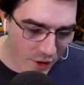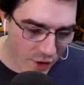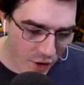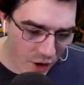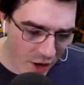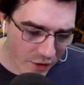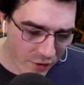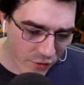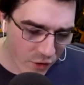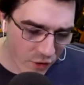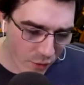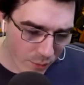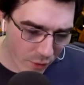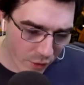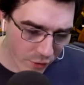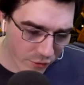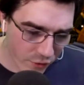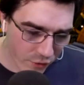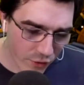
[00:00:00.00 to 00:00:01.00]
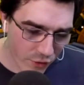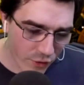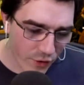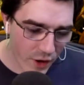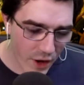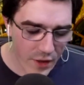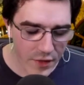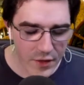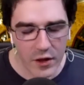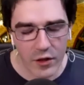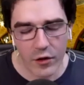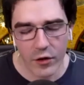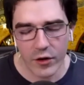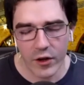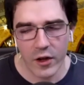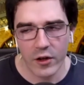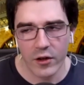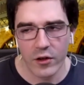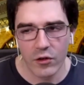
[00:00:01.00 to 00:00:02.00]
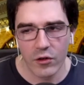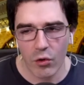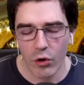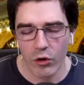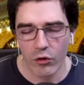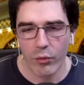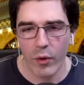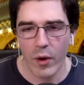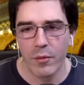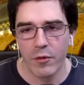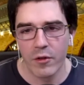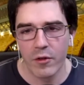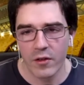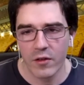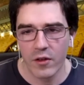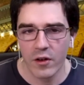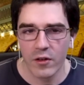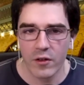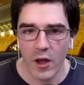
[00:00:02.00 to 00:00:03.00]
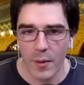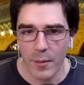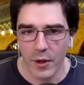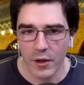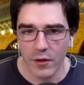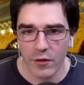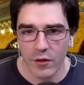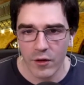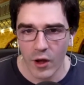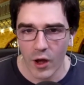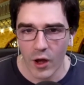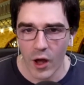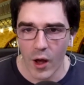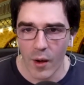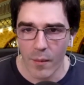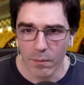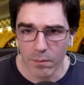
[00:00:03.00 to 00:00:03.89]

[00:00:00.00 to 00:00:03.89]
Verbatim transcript: I'd start personal and then look at course websites and assignments. Um,